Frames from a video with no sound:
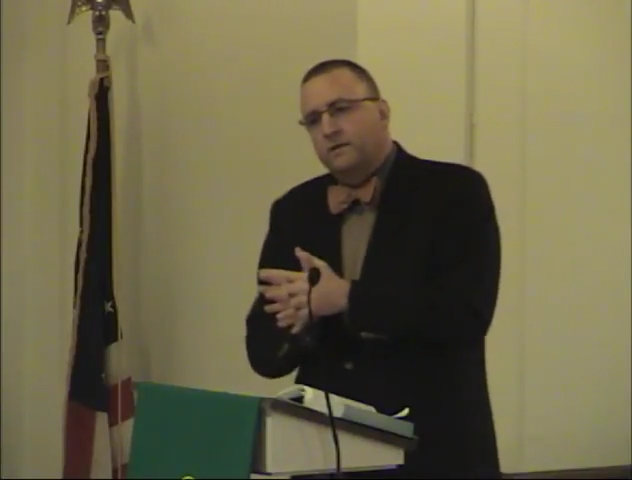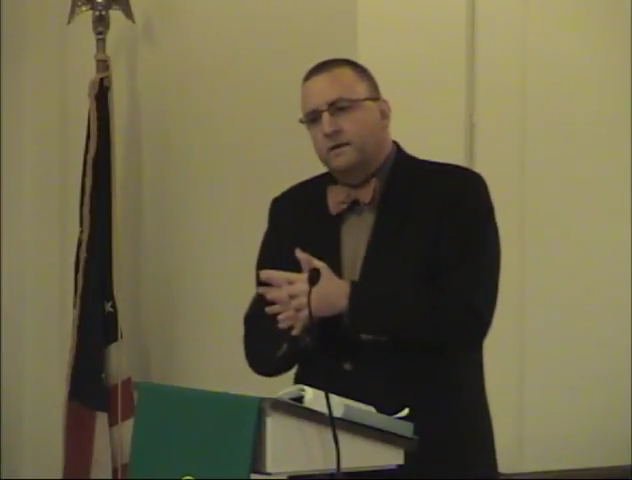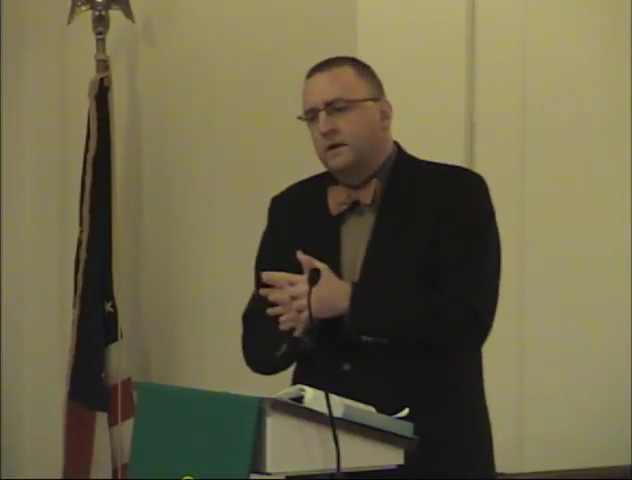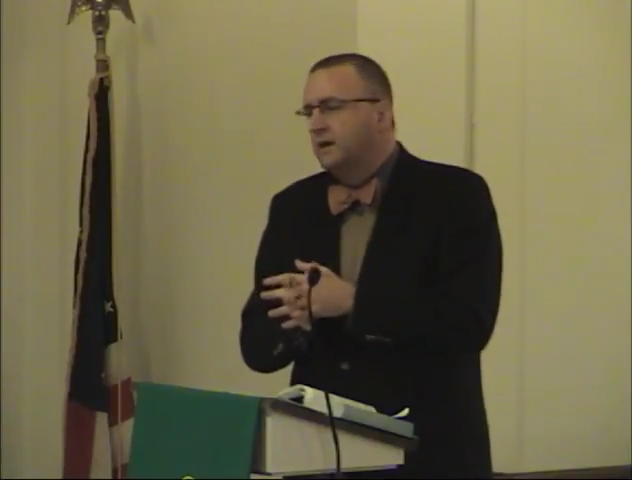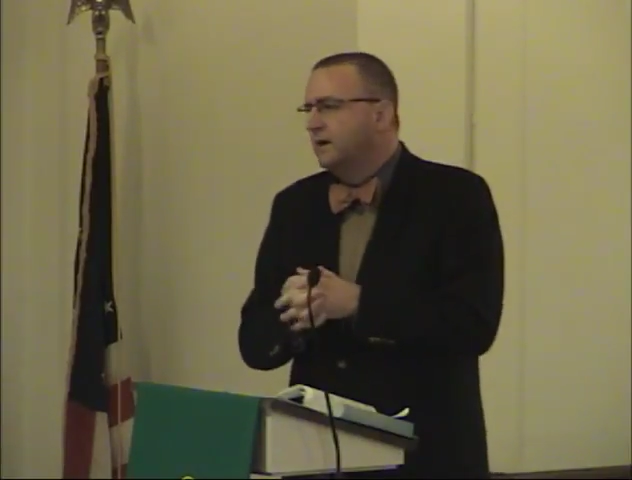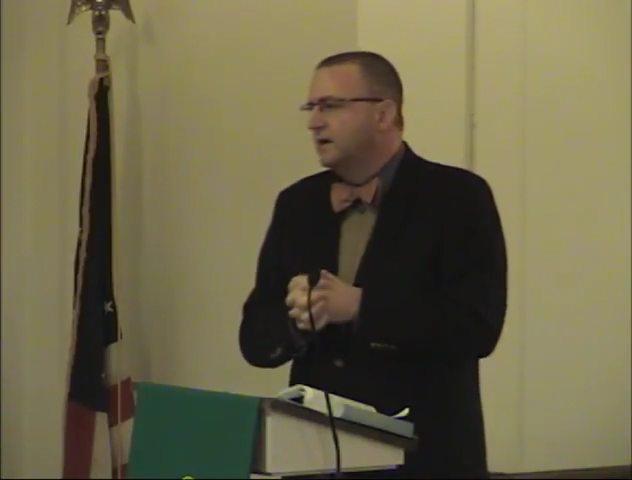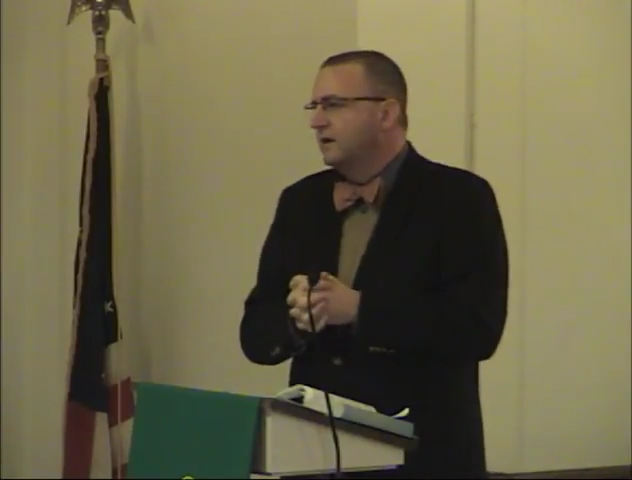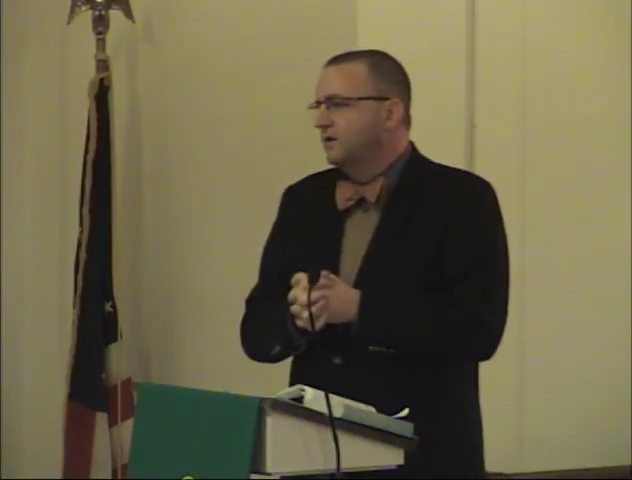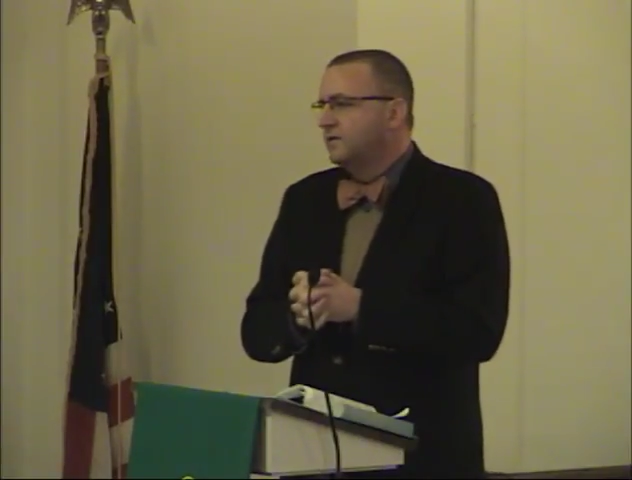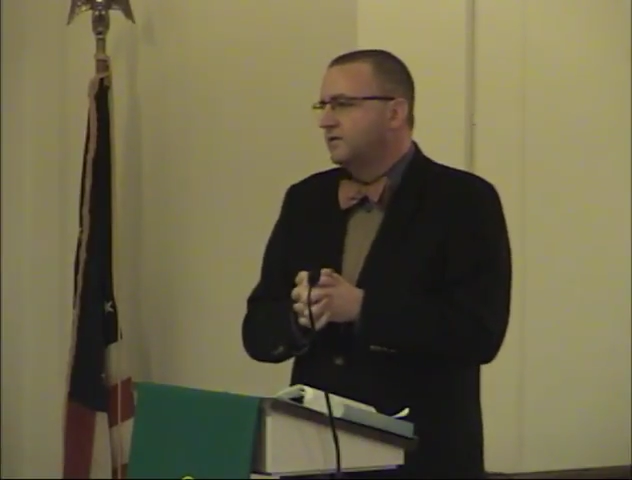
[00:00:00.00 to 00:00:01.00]
than
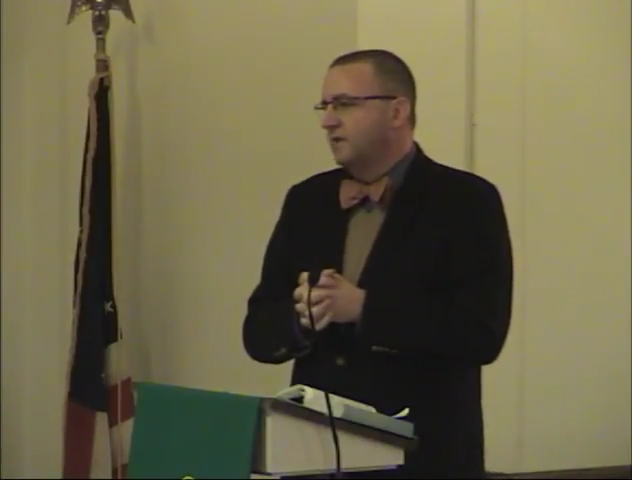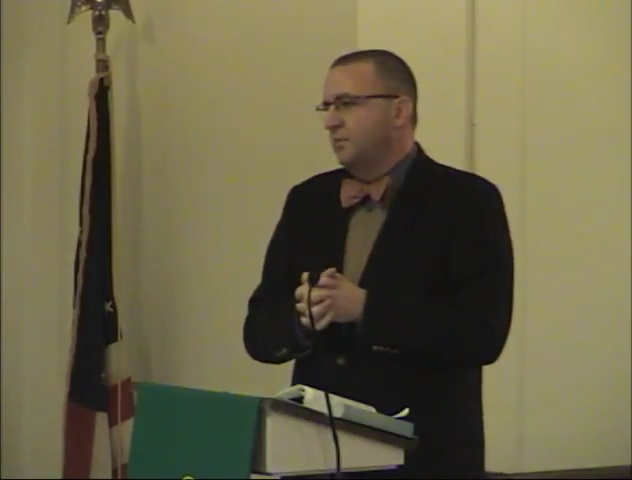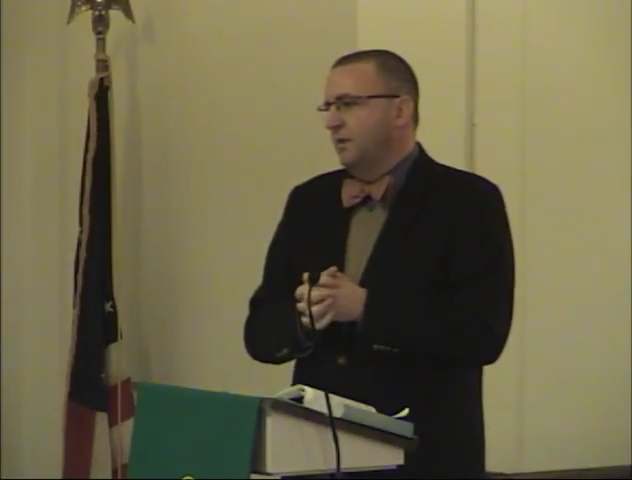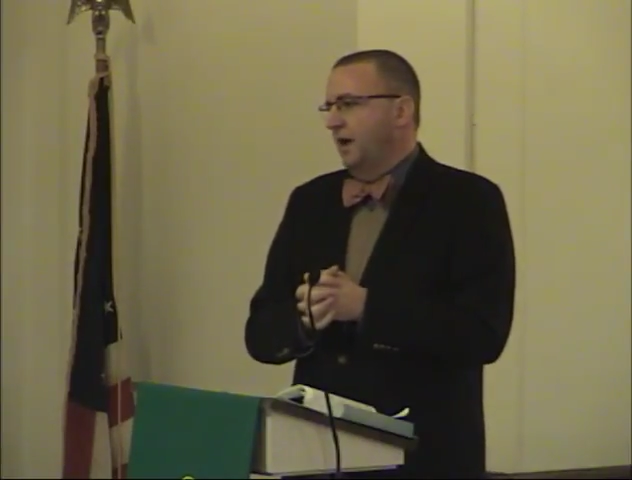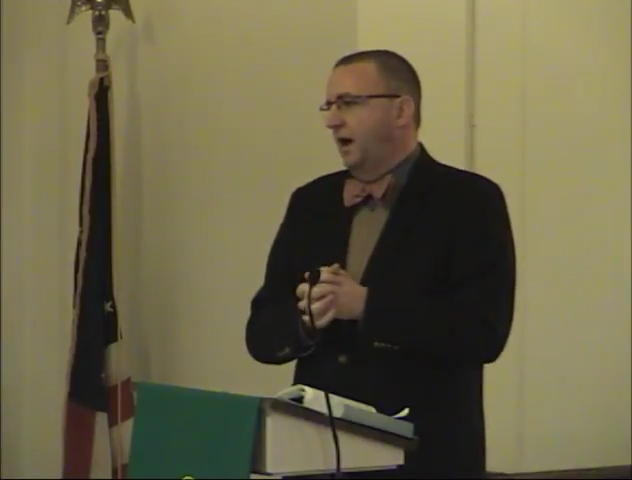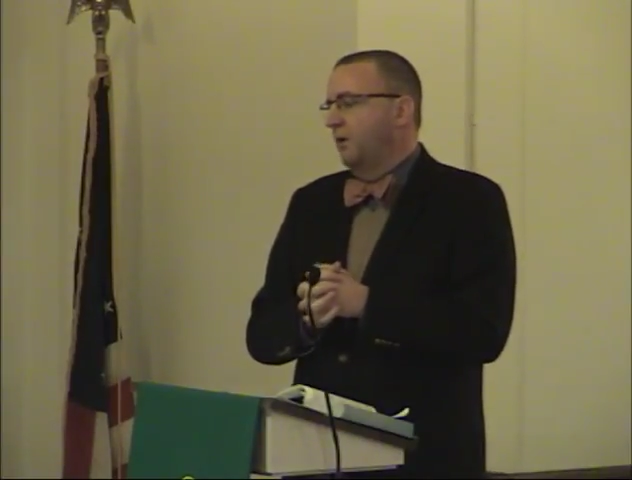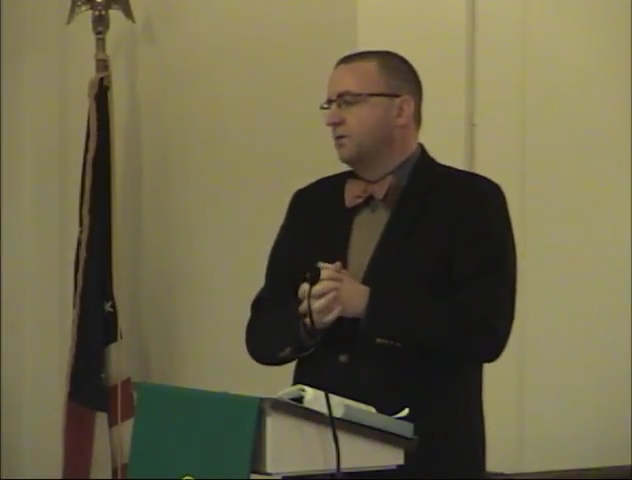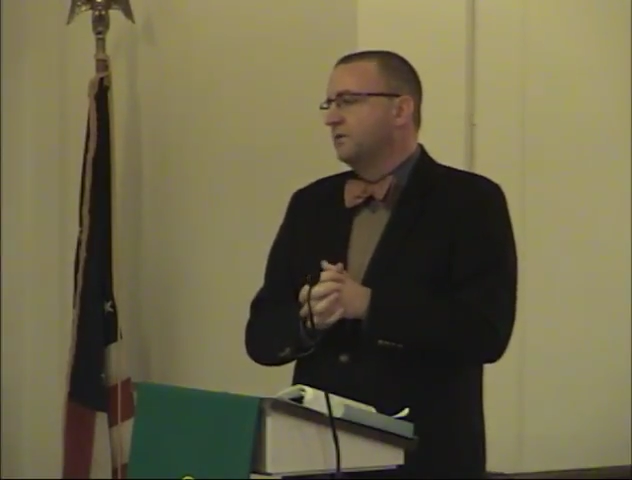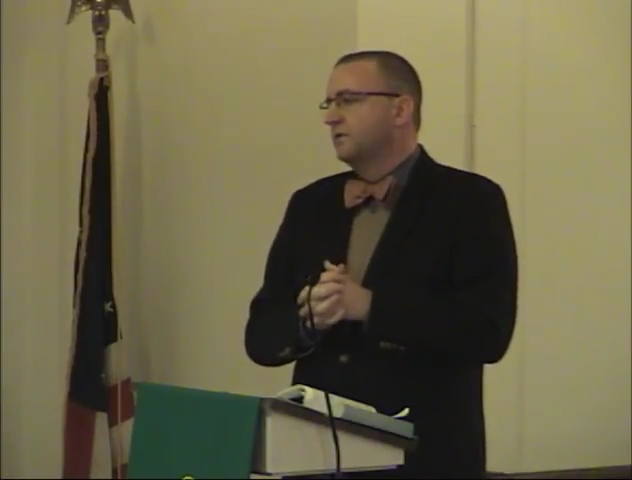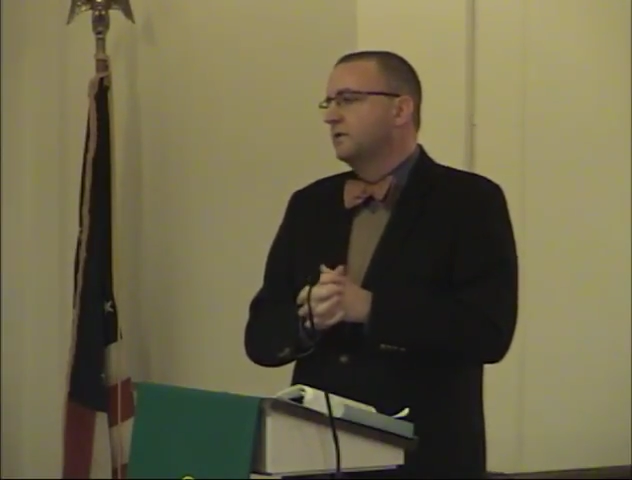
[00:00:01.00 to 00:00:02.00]
stepping
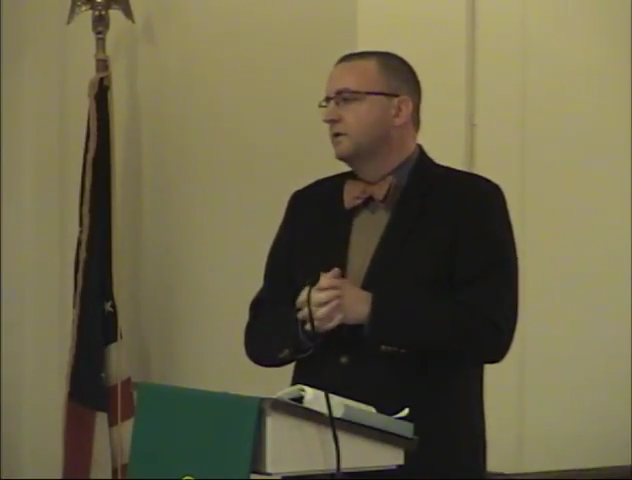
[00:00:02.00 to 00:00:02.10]
out.